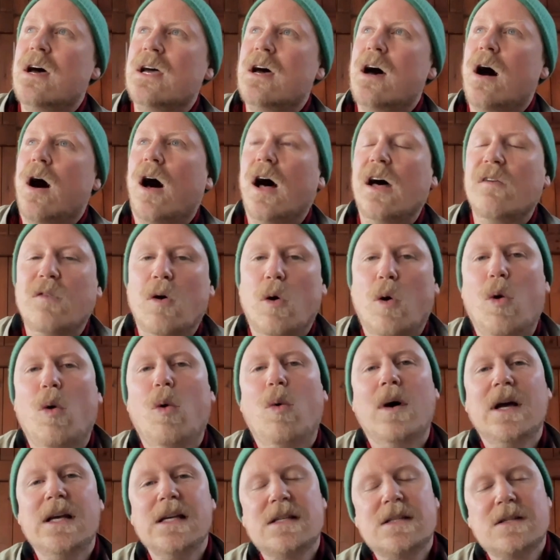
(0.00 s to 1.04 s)
I've
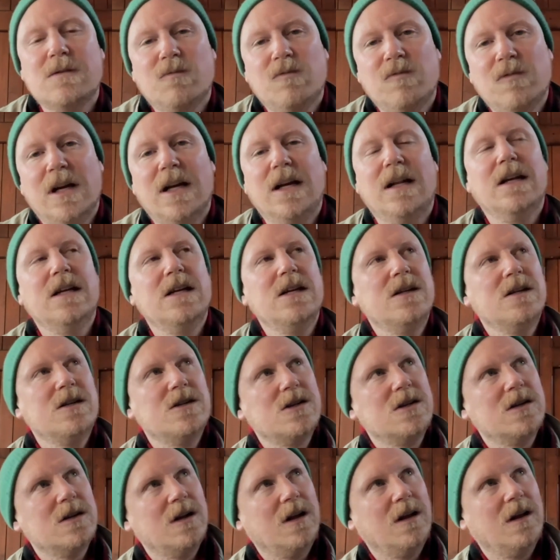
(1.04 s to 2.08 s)
always really
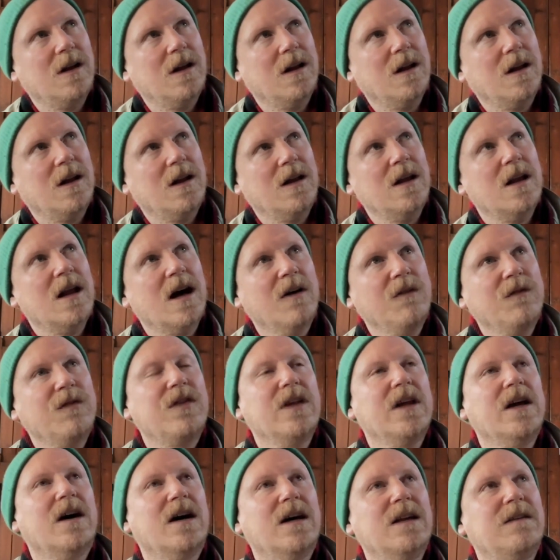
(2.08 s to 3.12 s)
loved the
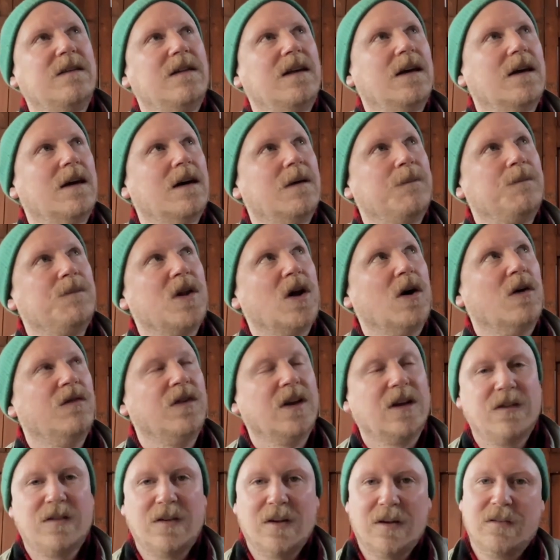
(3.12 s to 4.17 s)
idea of
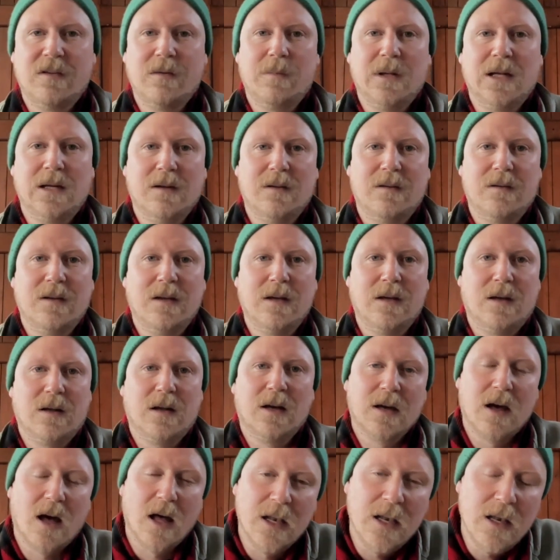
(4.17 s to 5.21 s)
accessibility. Like,
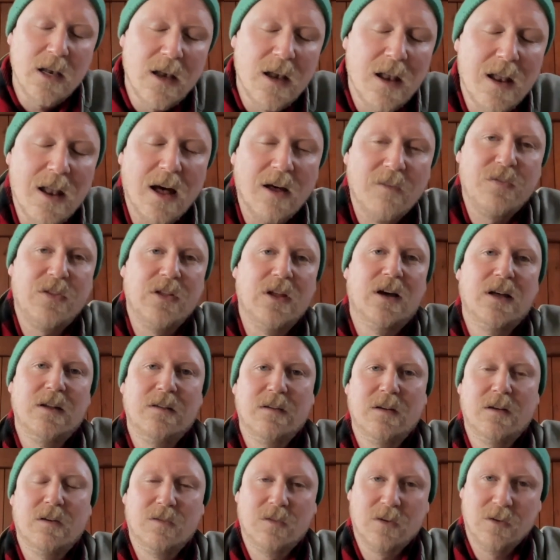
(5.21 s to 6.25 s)
I love the
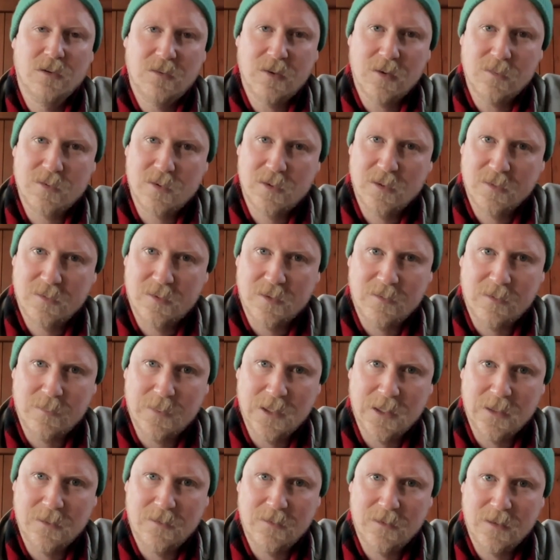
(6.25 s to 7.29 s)
idea of conceptual
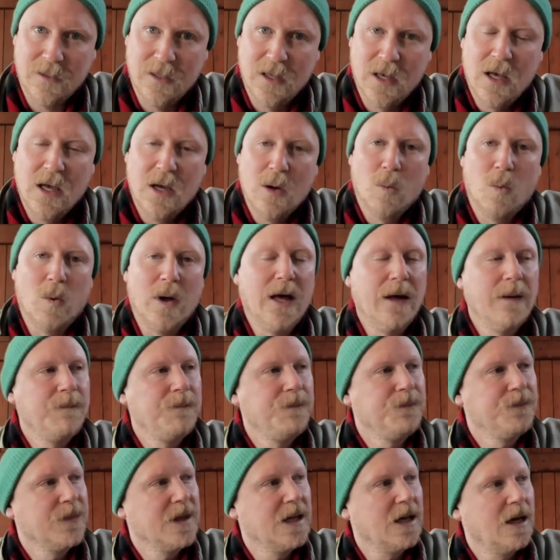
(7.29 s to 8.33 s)
accessibility, where
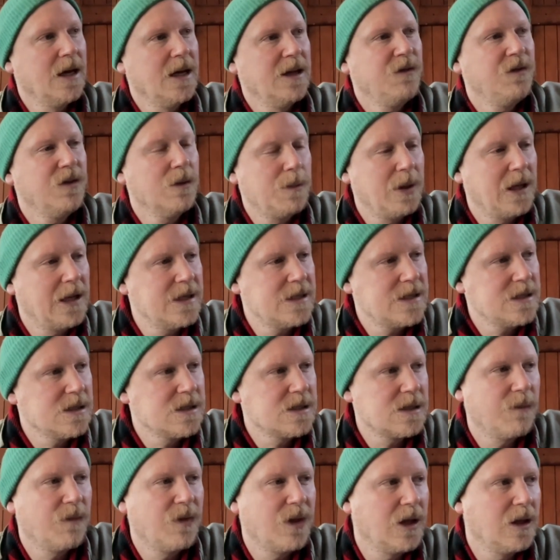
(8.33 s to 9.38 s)
if you're placing
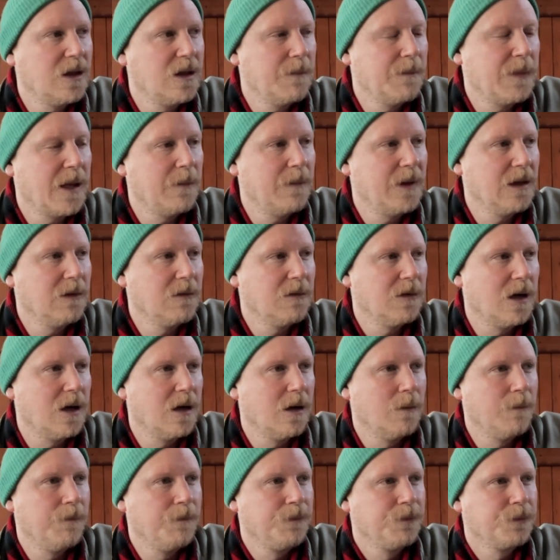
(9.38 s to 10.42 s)
something in the public
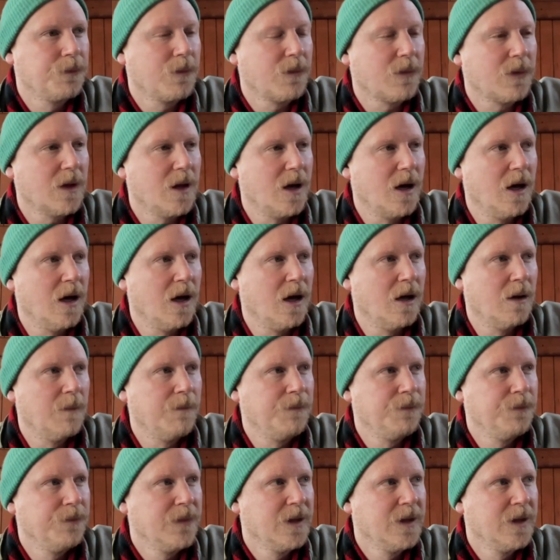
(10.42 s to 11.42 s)
realm, um,